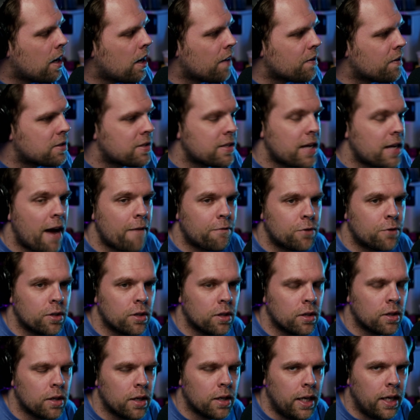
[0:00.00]
This is
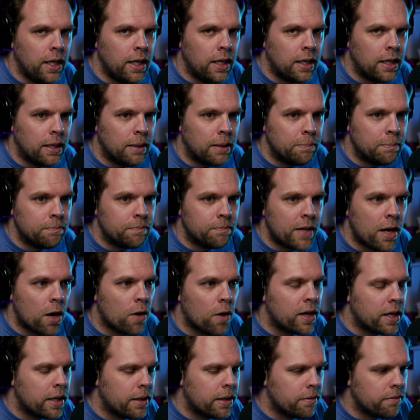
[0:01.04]
after they
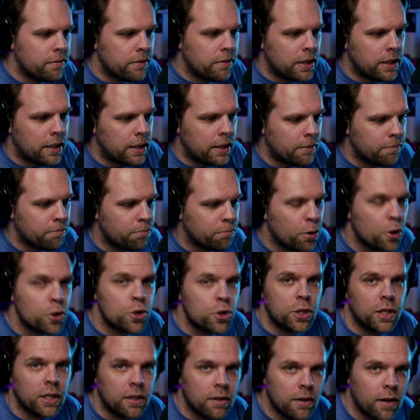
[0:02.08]
already
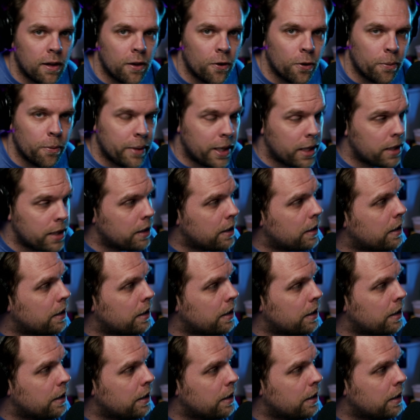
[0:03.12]
pushed it a little bit.